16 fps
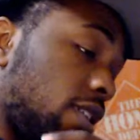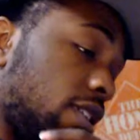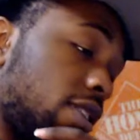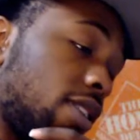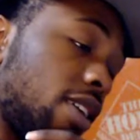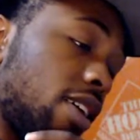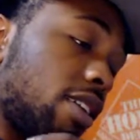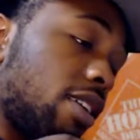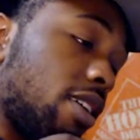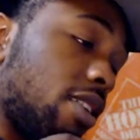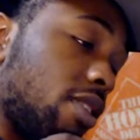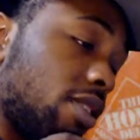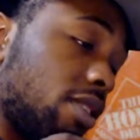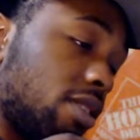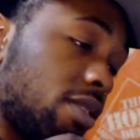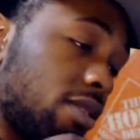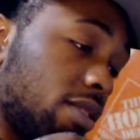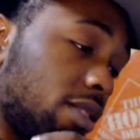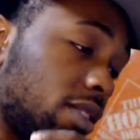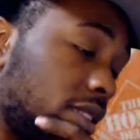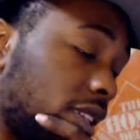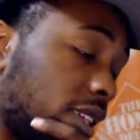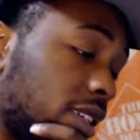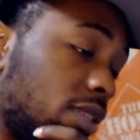Tech Harris, it
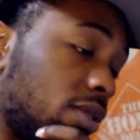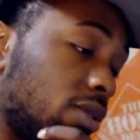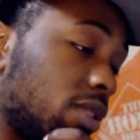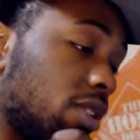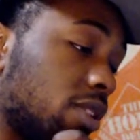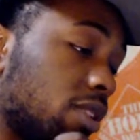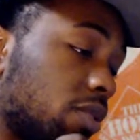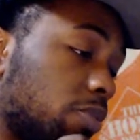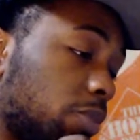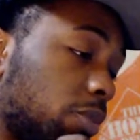looked like he was getting